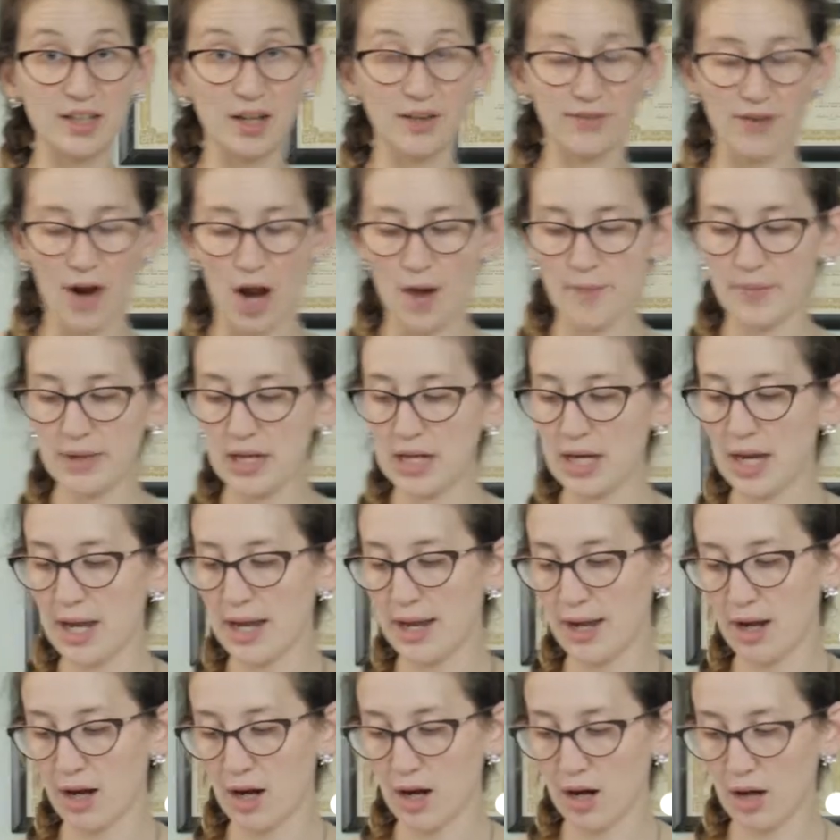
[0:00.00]
I've got me
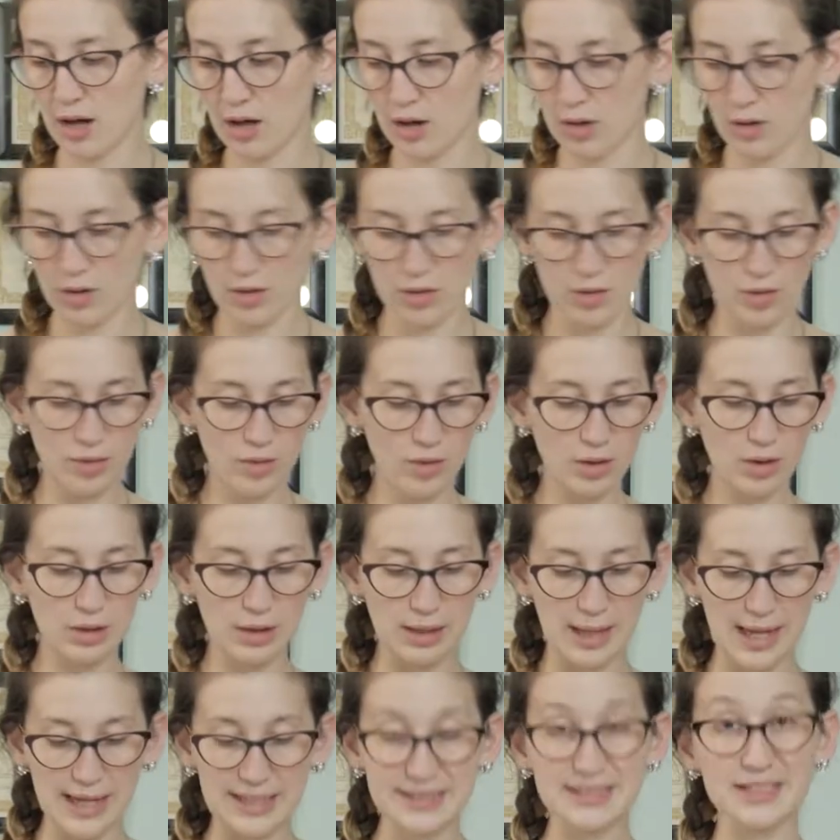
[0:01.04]
a
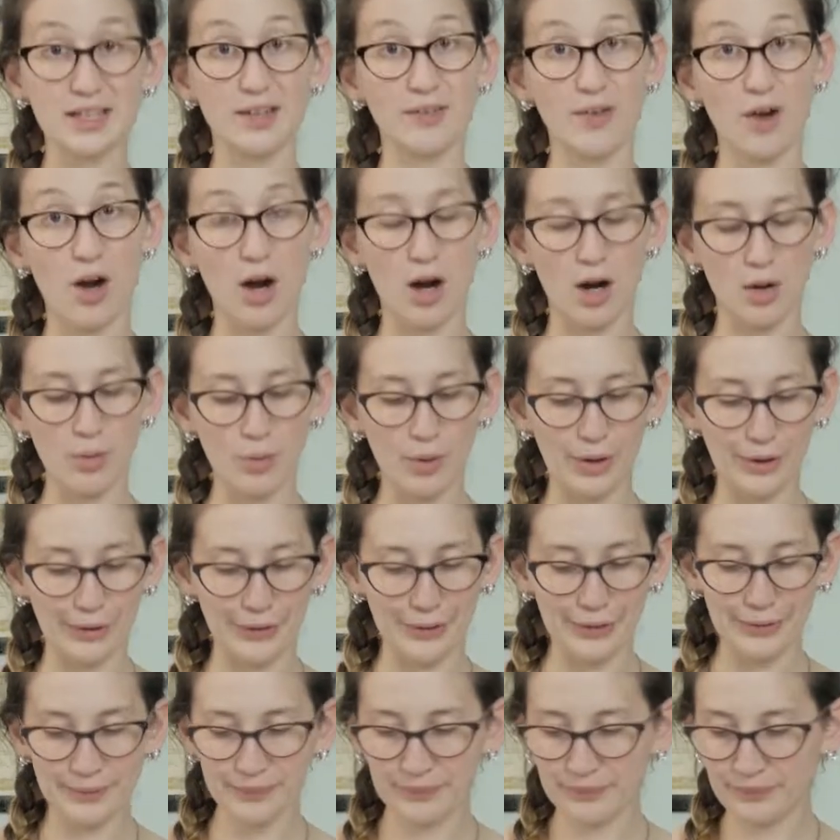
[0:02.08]
glass of hot
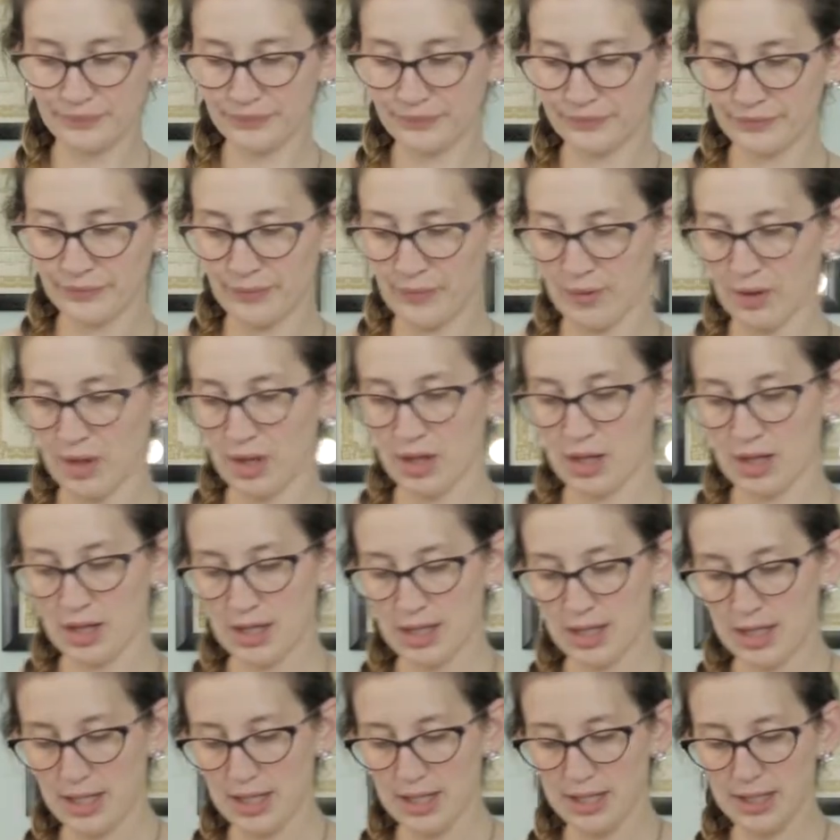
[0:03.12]
water,
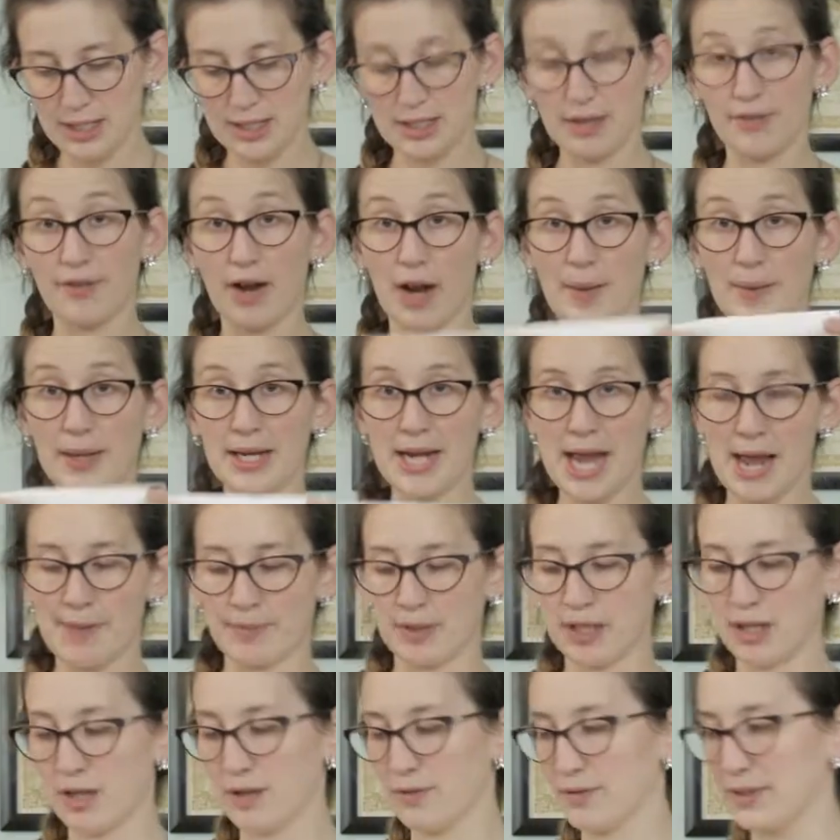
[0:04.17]
and I've got me a
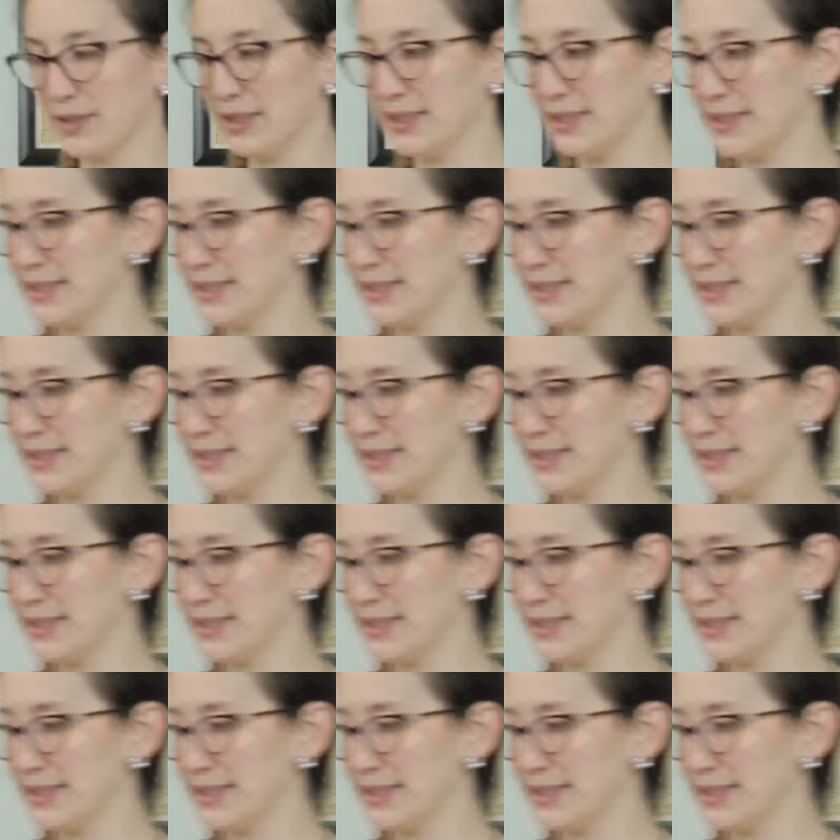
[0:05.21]
napkin off to the